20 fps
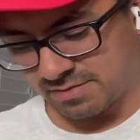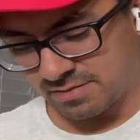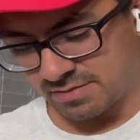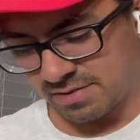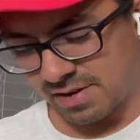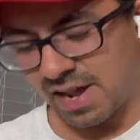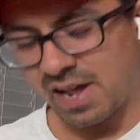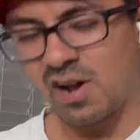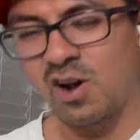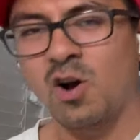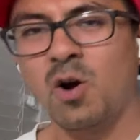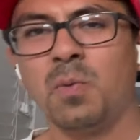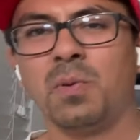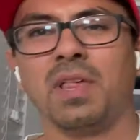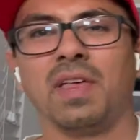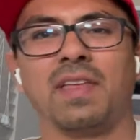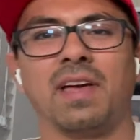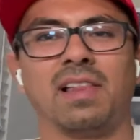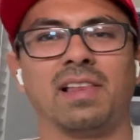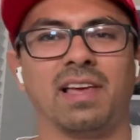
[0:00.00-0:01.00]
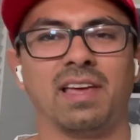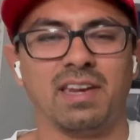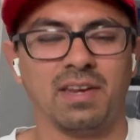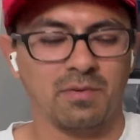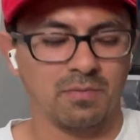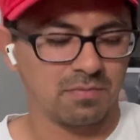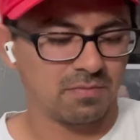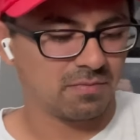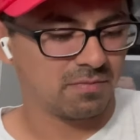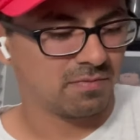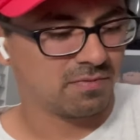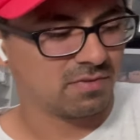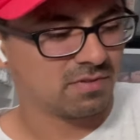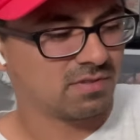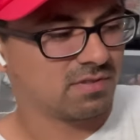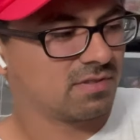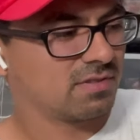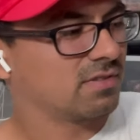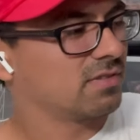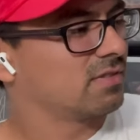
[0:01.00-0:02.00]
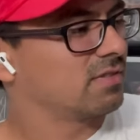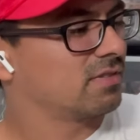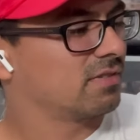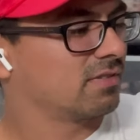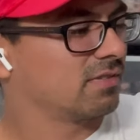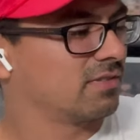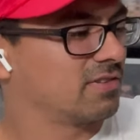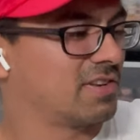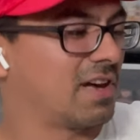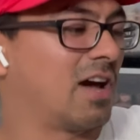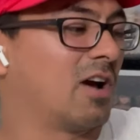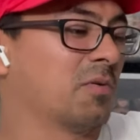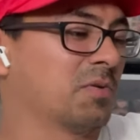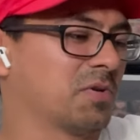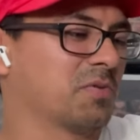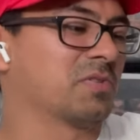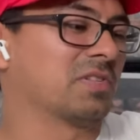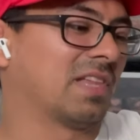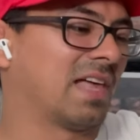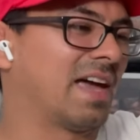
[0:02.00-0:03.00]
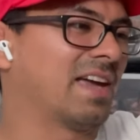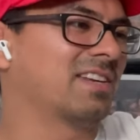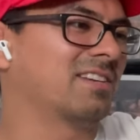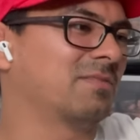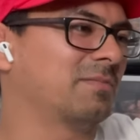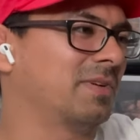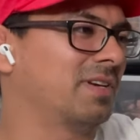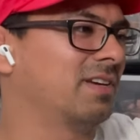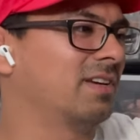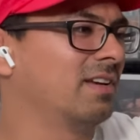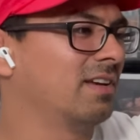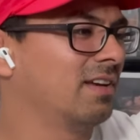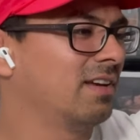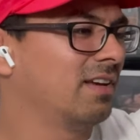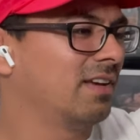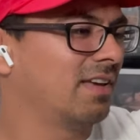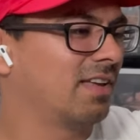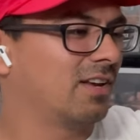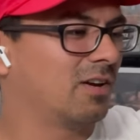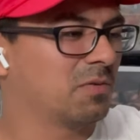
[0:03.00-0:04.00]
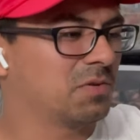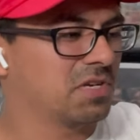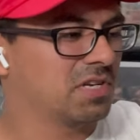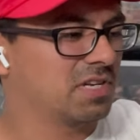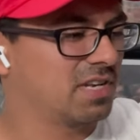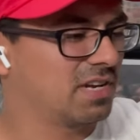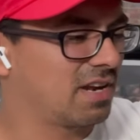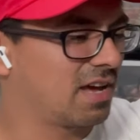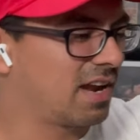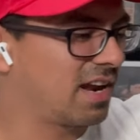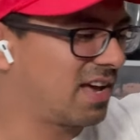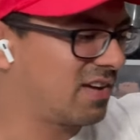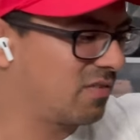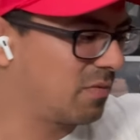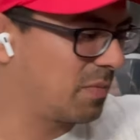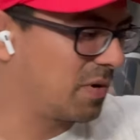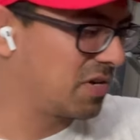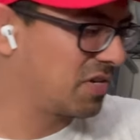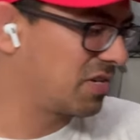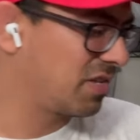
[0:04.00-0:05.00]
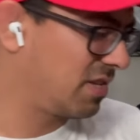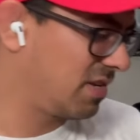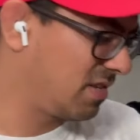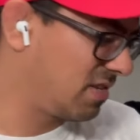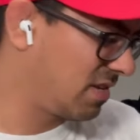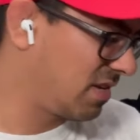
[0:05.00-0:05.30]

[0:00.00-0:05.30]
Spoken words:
I hope that lady was... Well, I hope she was lying to me. And I hope she did not have a bunch of these in